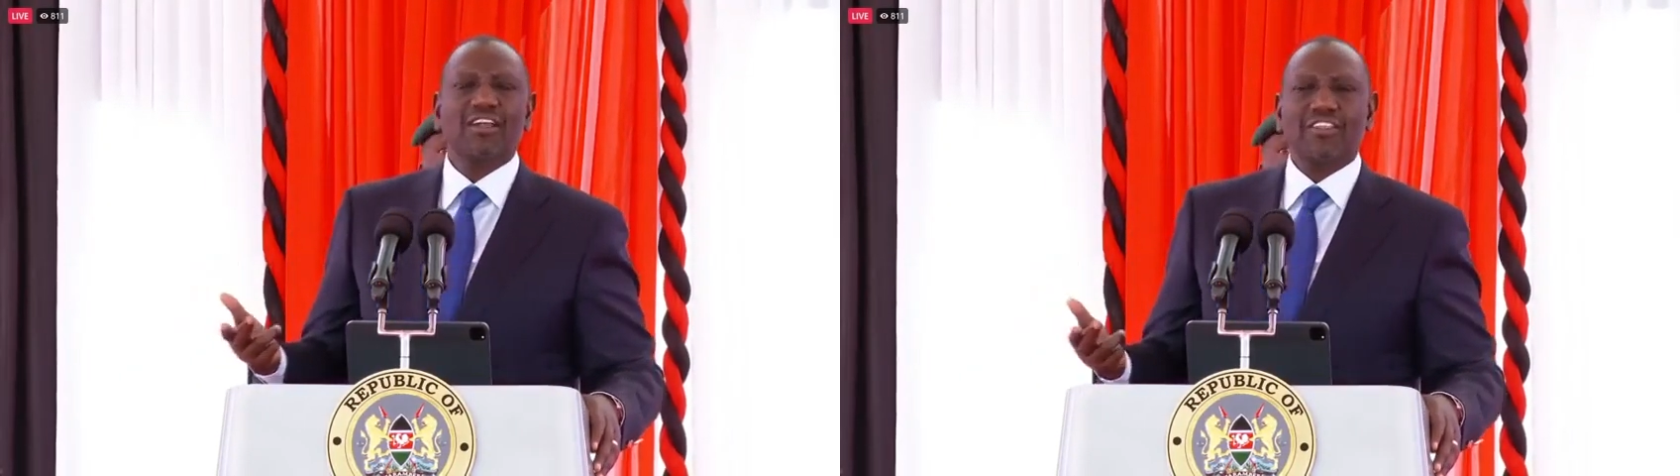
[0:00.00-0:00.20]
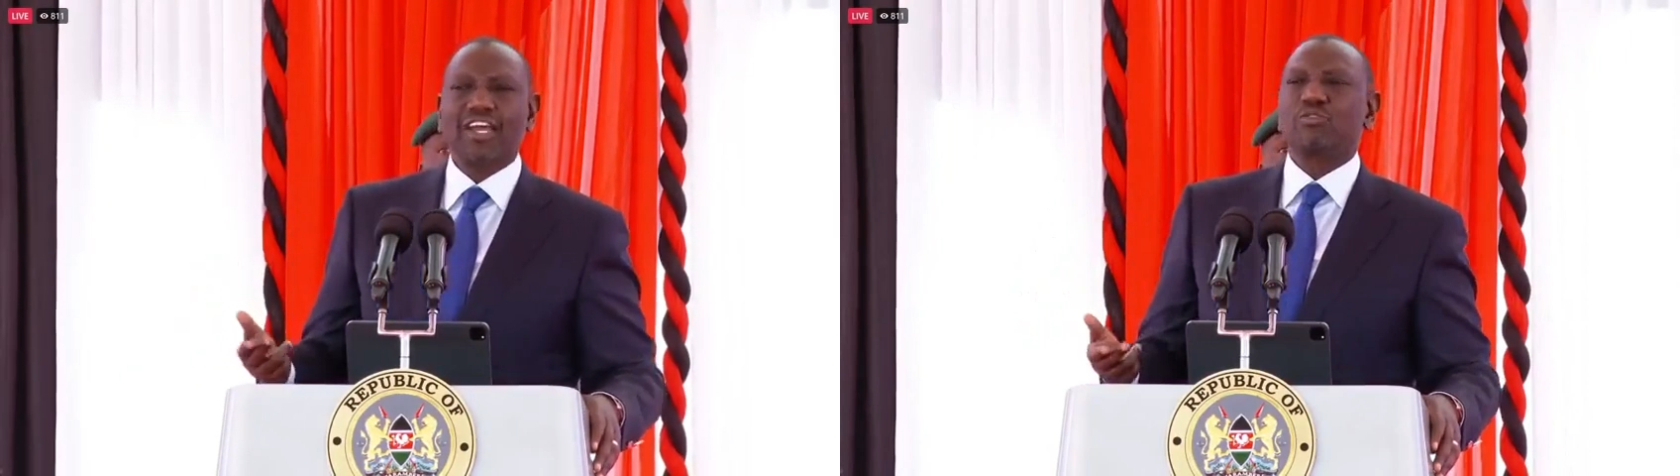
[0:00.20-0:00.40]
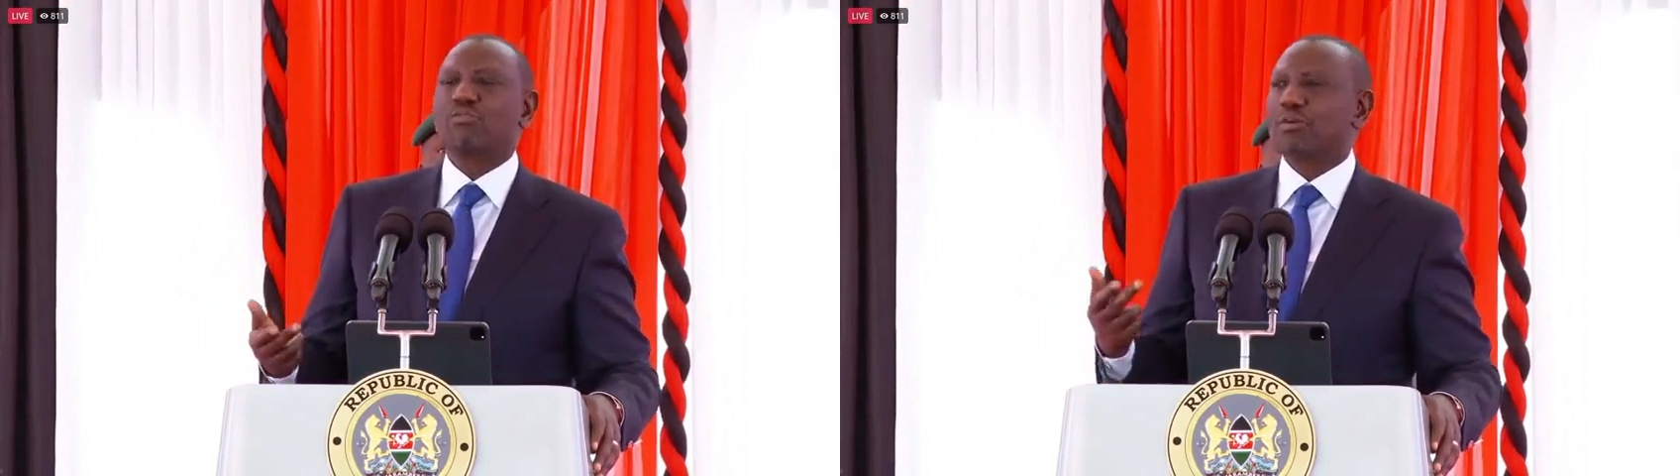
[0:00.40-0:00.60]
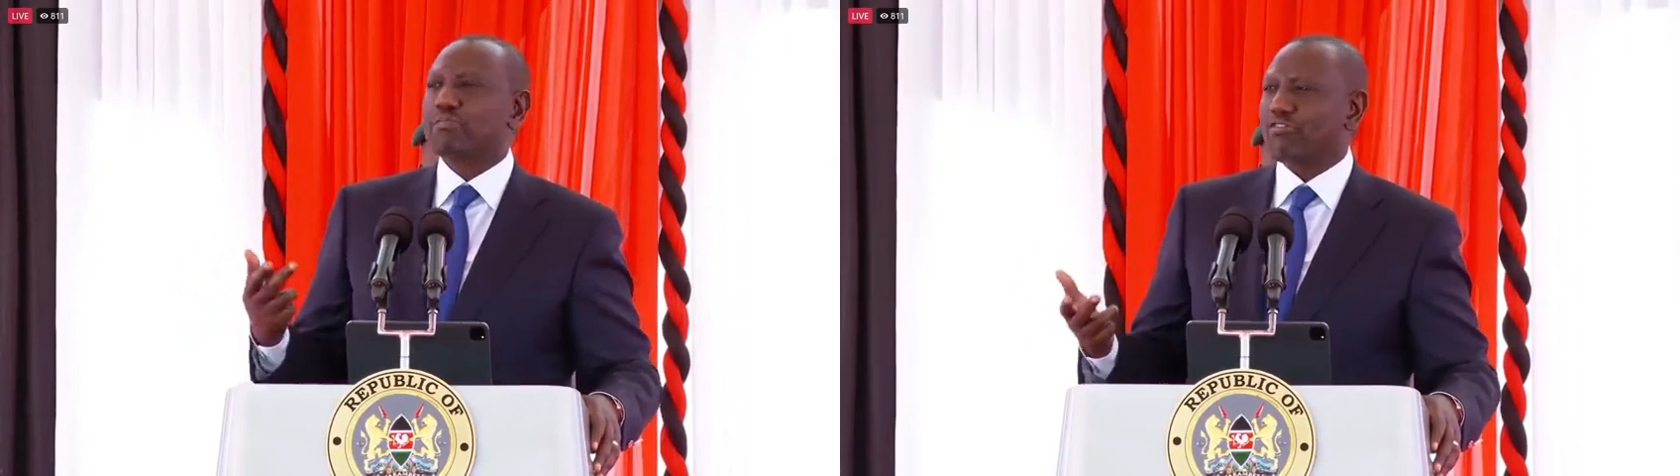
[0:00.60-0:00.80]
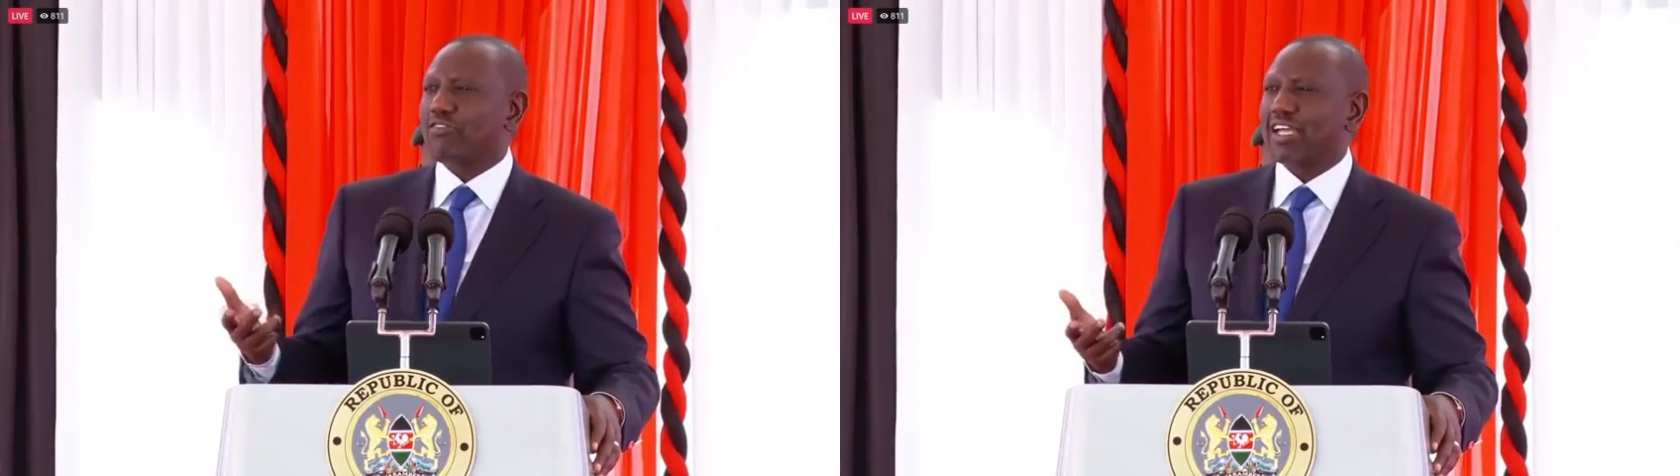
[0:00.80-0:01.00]
that we will
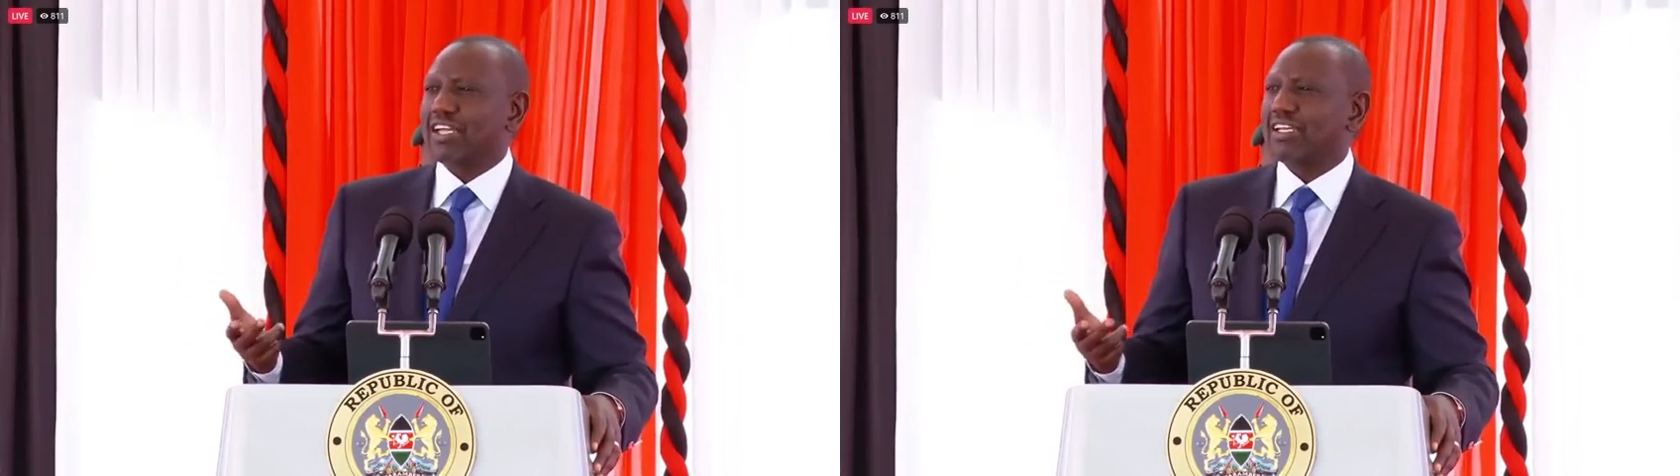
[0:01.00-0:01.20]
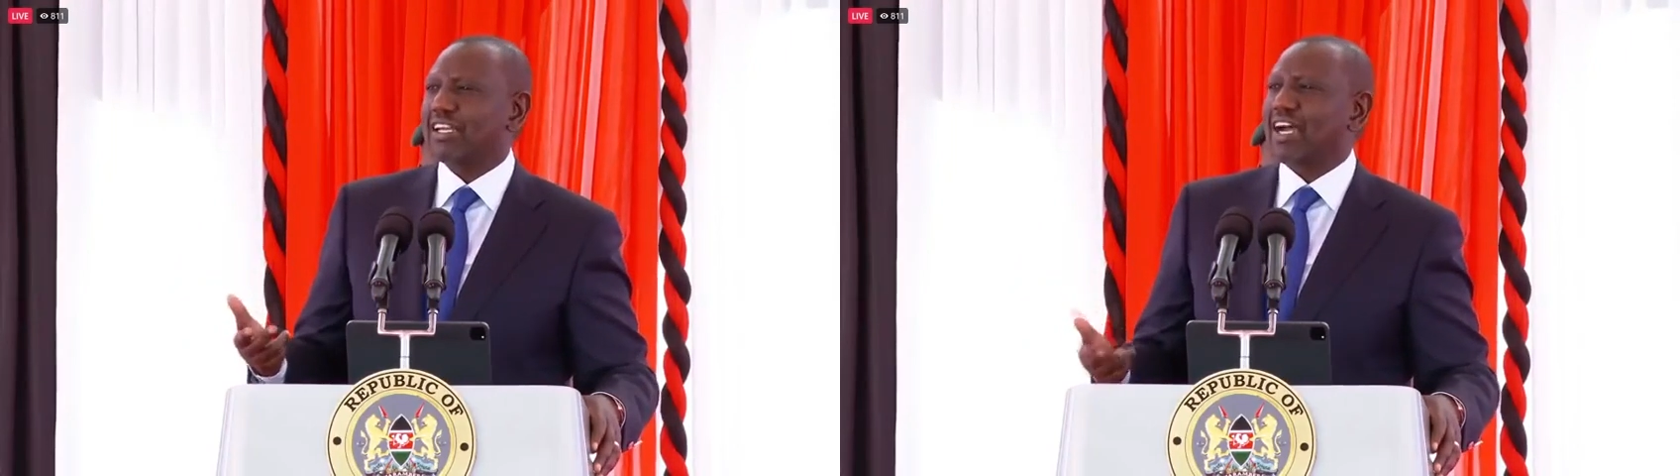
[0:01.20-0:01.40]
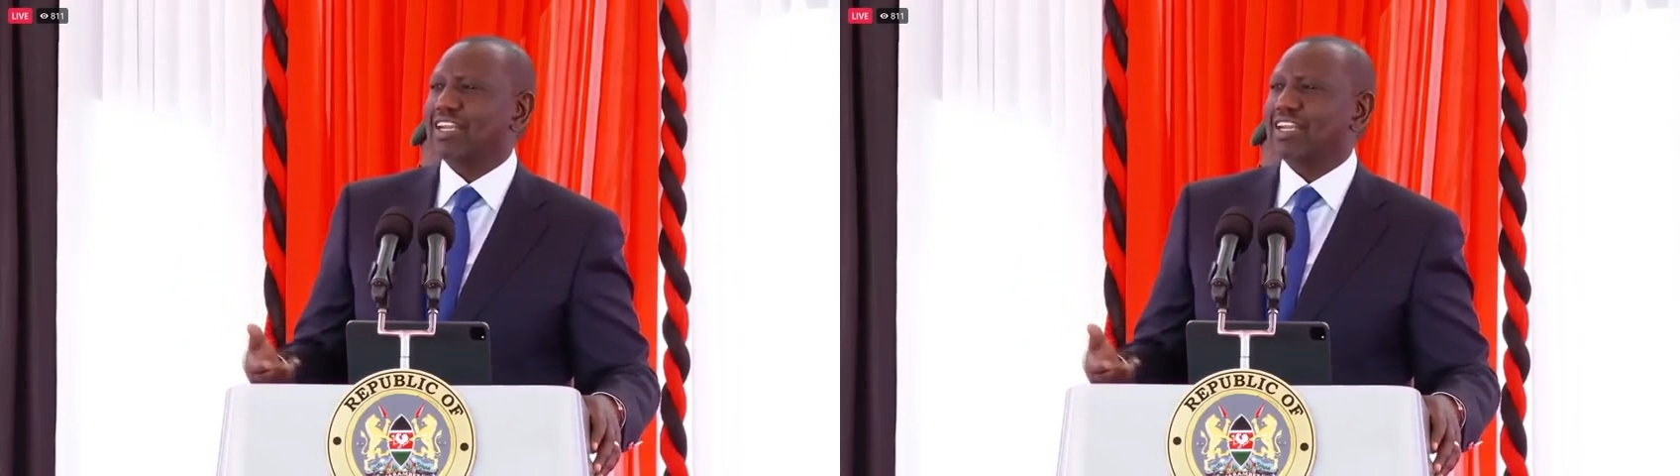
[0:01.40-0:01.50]
provide